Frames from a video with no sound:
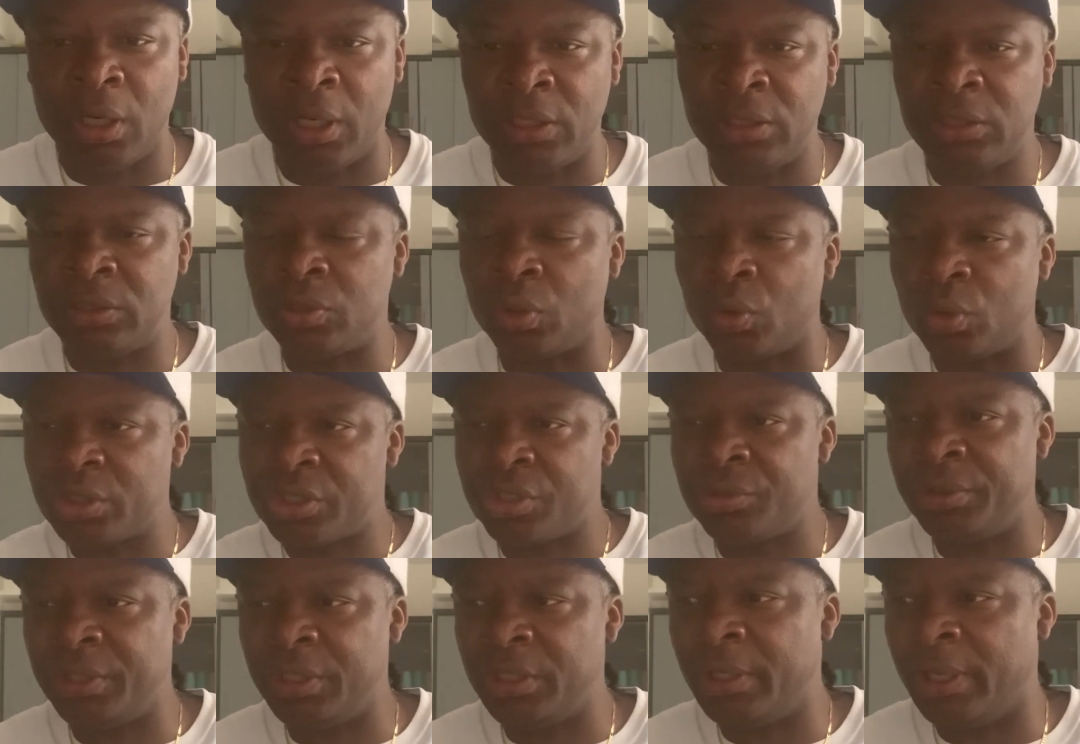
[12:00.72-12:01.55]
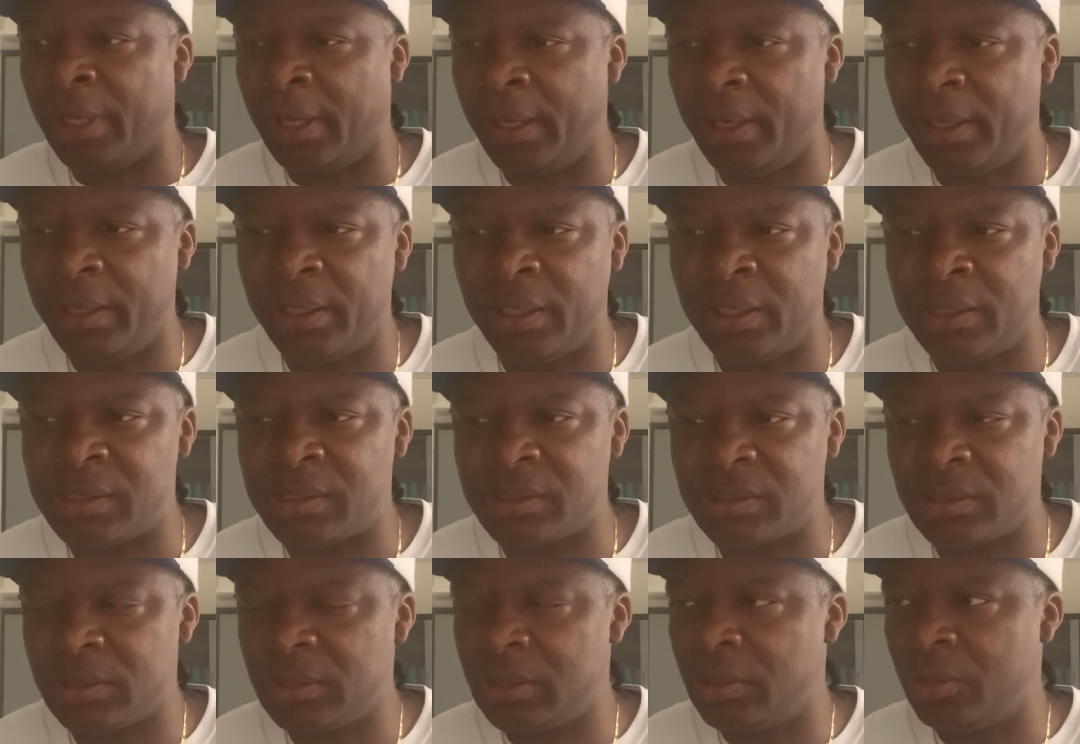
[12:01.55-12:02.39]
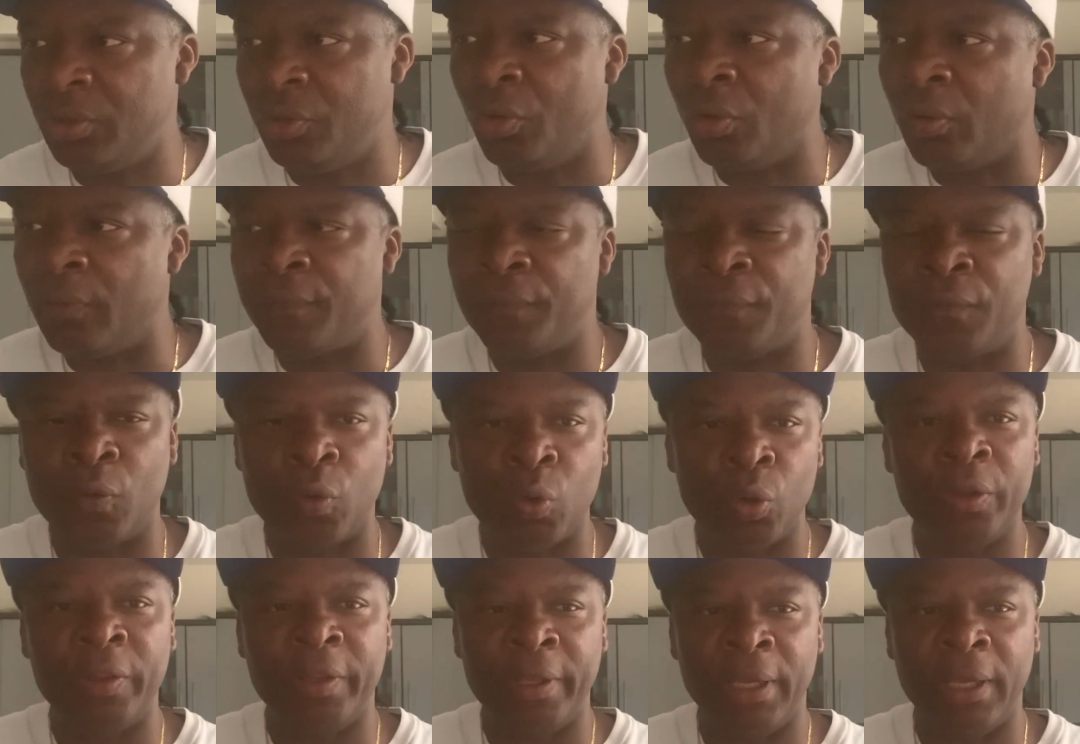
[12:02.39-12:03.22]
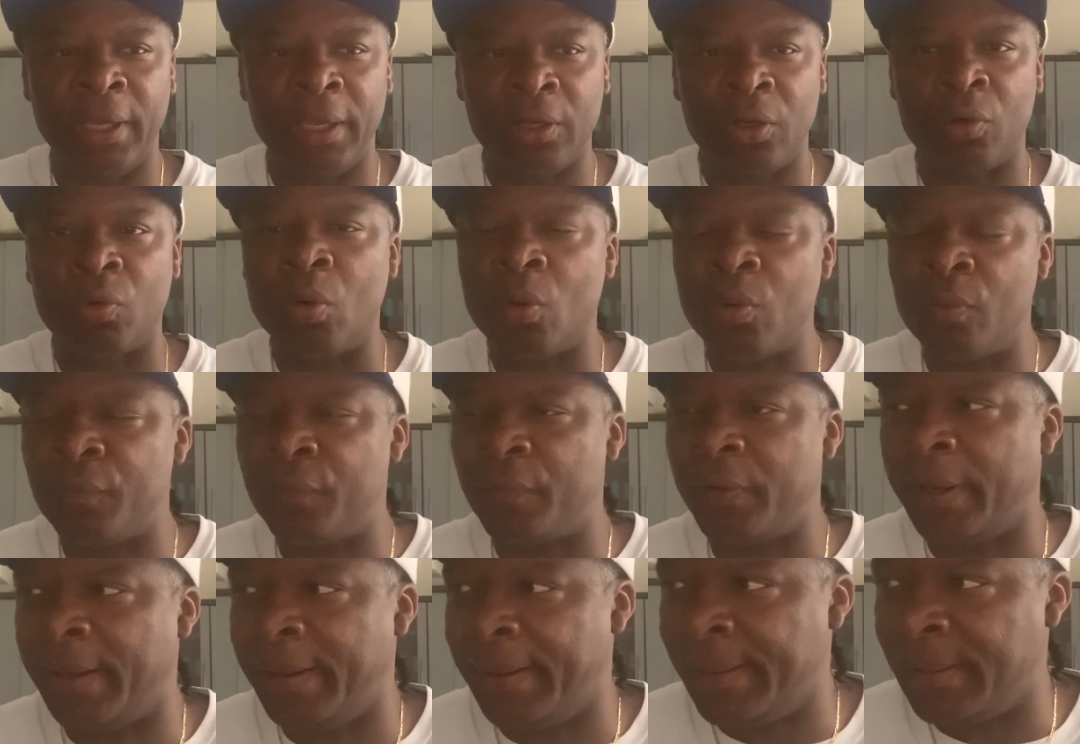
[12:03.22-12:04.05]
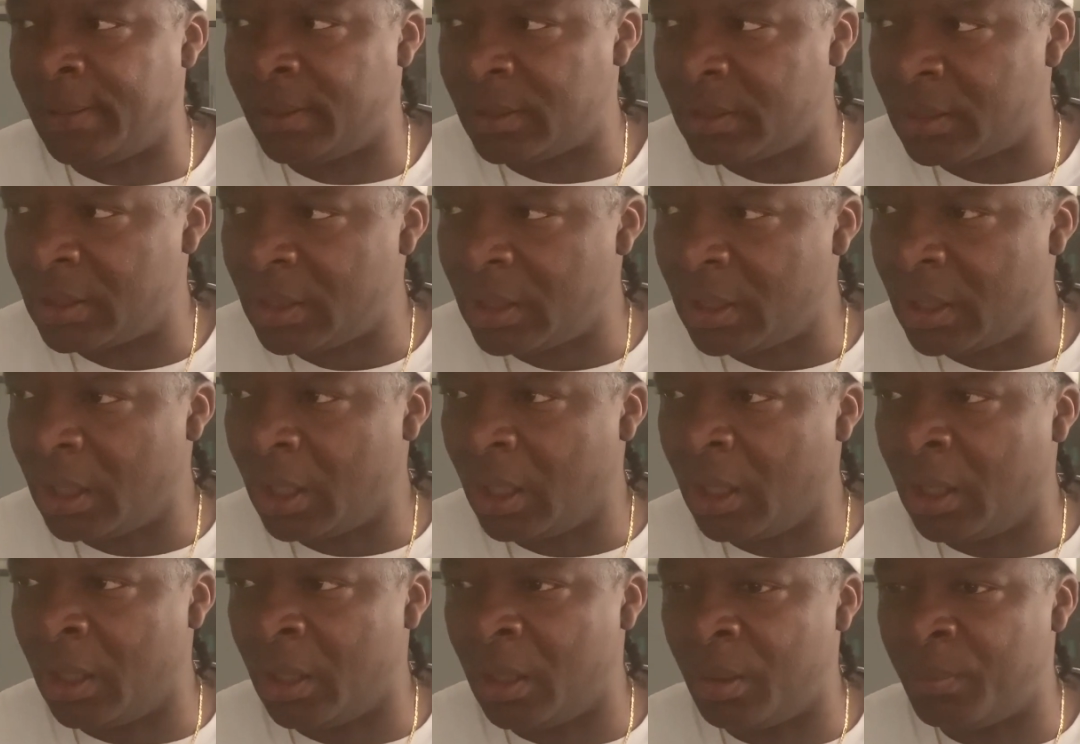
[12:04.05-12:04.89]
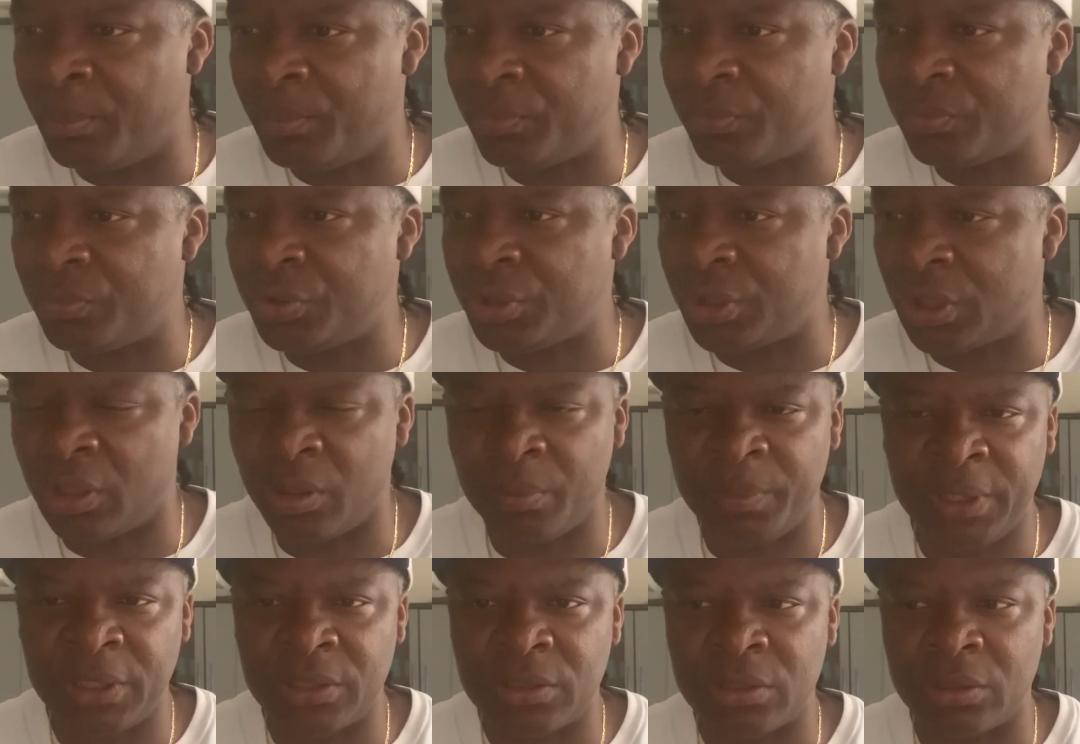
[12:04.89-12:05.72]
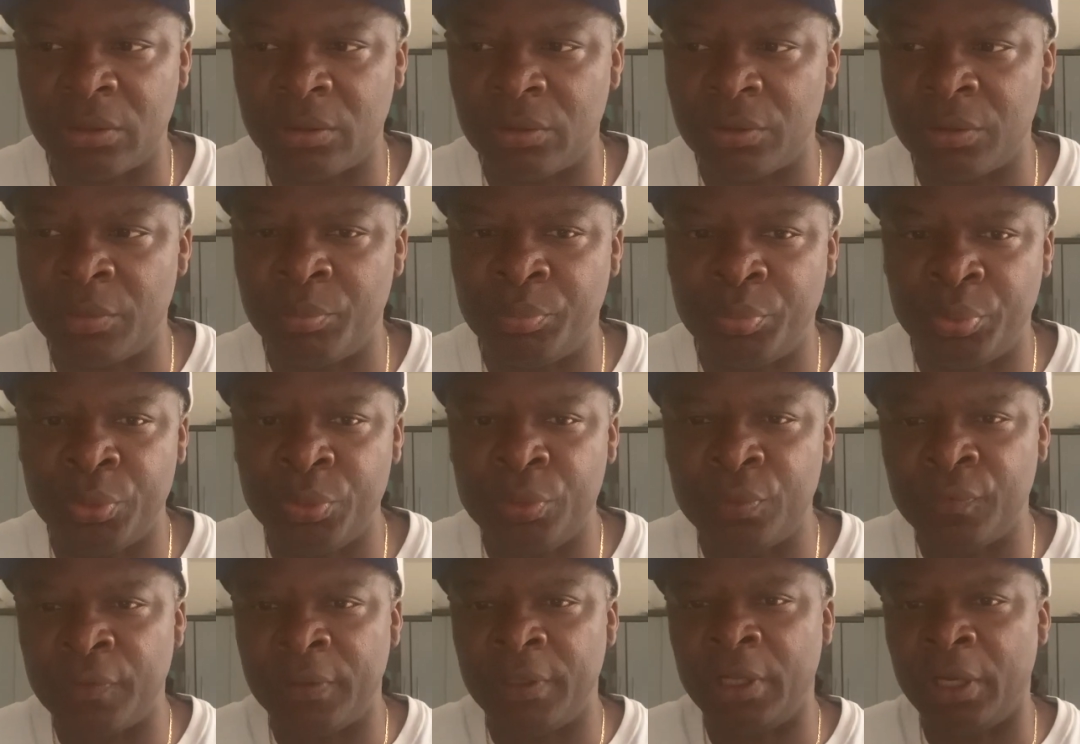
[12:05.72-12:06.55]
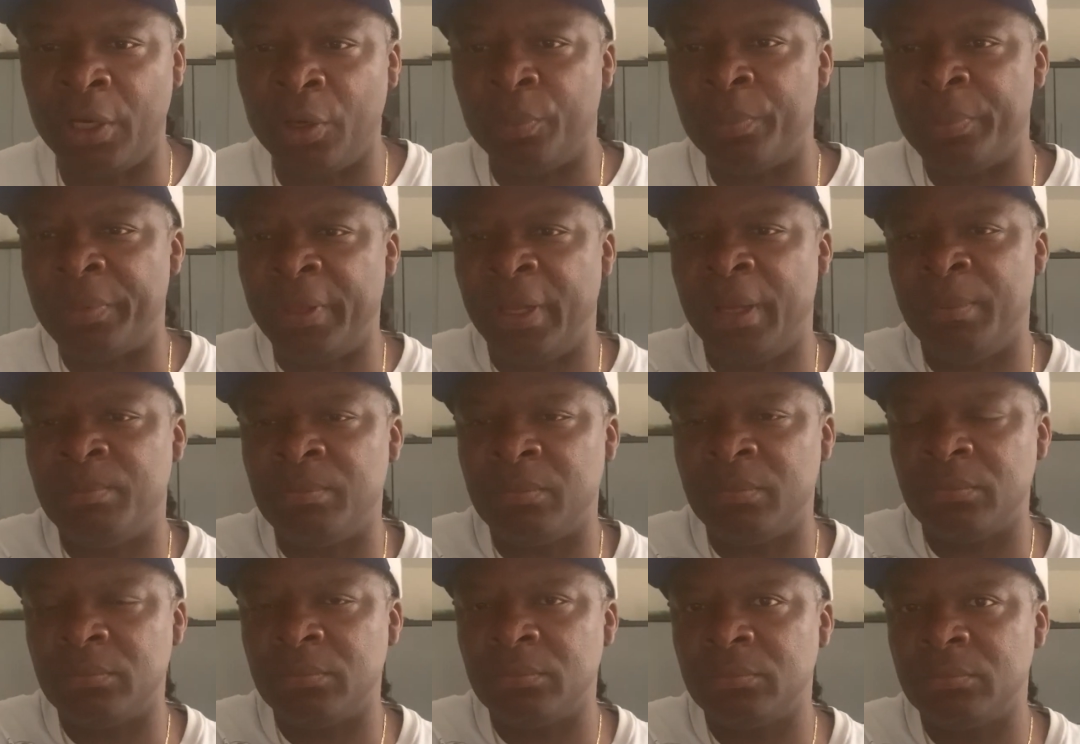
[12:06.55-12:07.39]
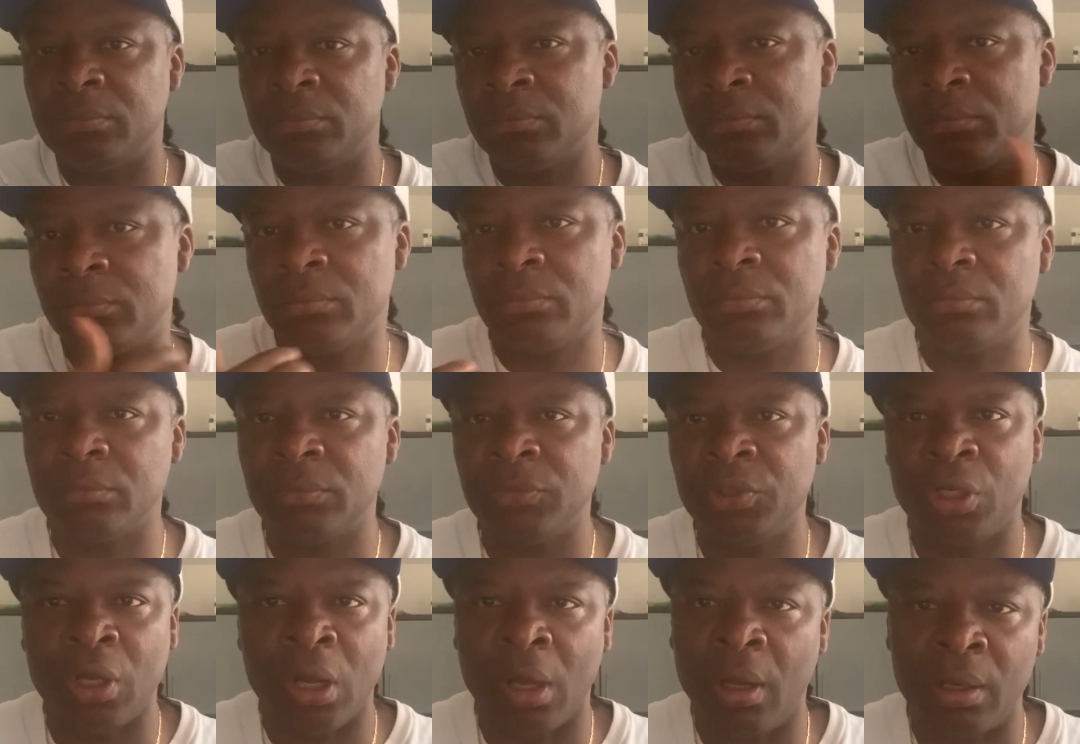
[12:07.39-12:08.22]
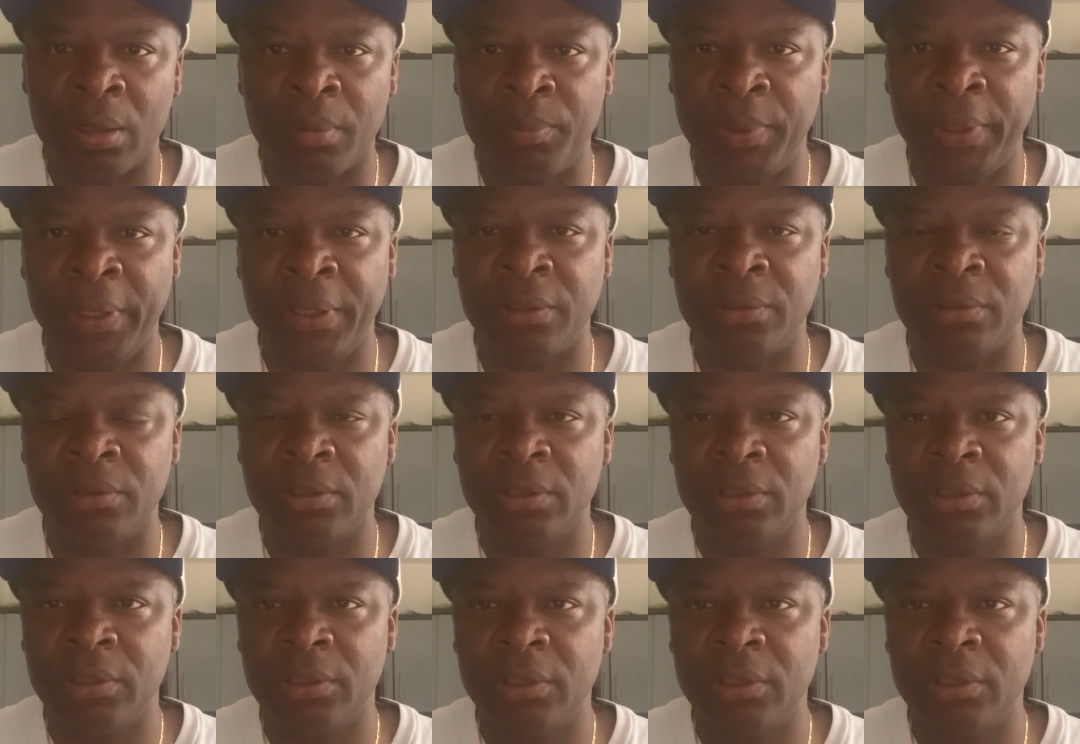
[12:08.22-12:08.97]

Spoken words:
a doctrine that is not for their growth and, to improve and help them, you can't complain.